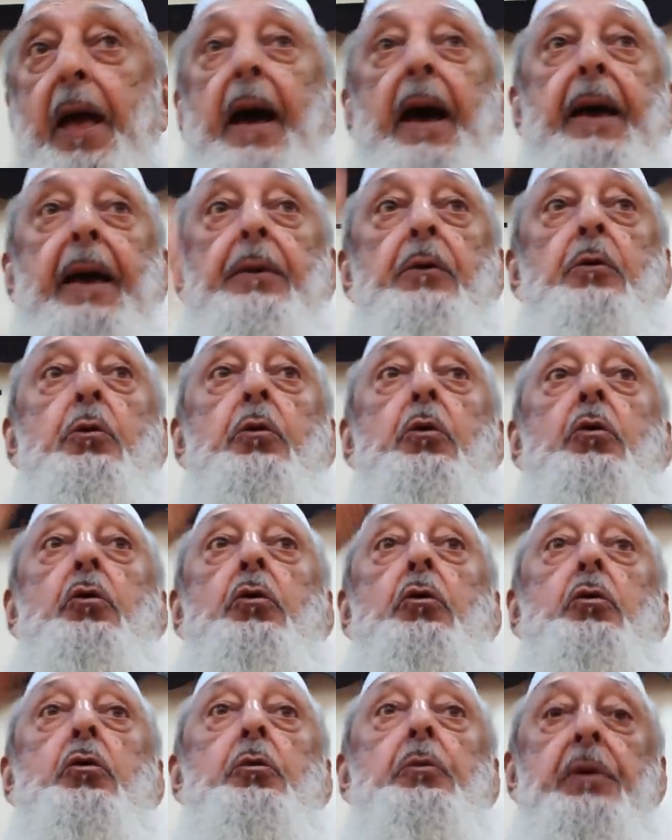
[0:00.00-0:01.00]
And
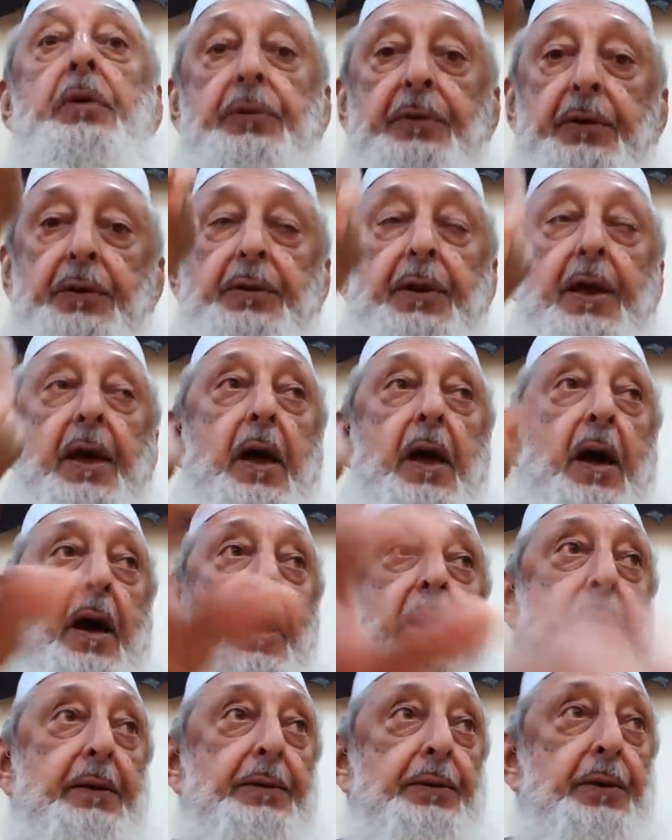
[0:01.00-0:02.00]
Rome is at the
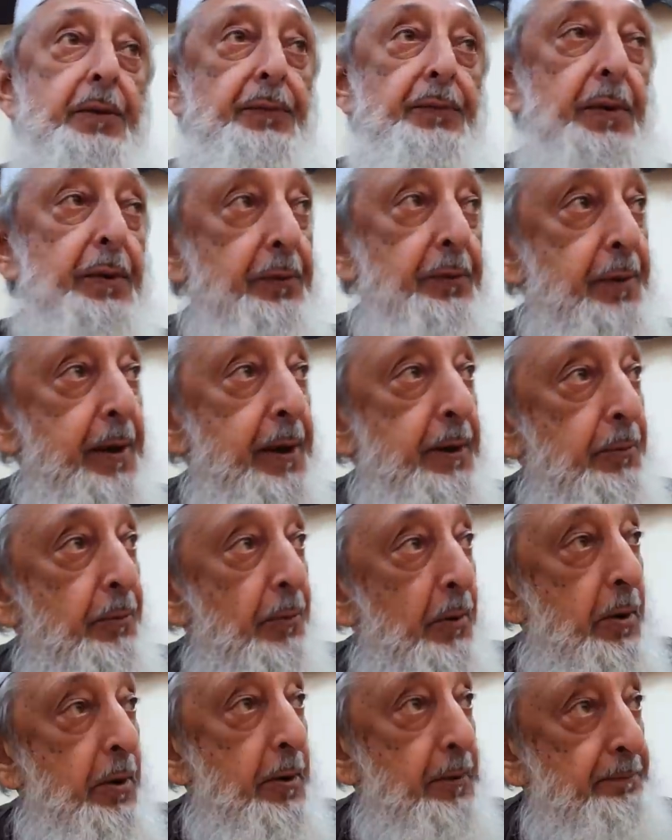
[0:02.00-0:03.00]
heart of this great
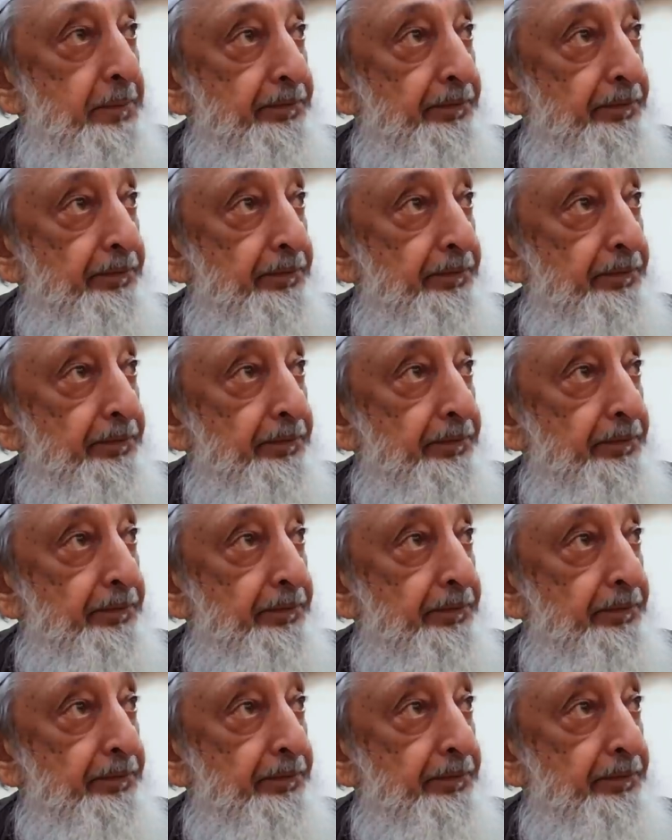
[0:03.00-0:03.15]
war.